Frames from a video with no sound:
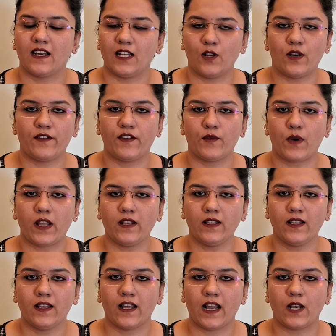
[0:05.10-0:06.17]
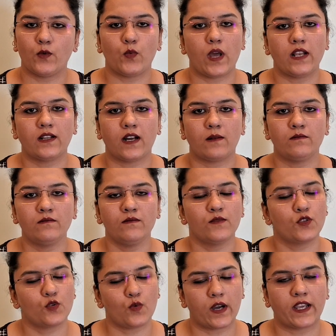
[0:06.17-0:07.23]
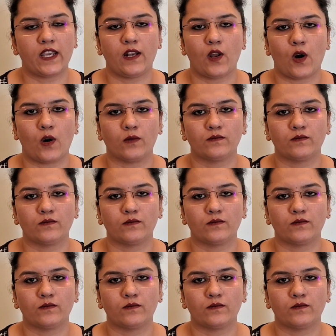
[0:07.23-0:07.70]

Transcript: Hello everyone and welcome to Waki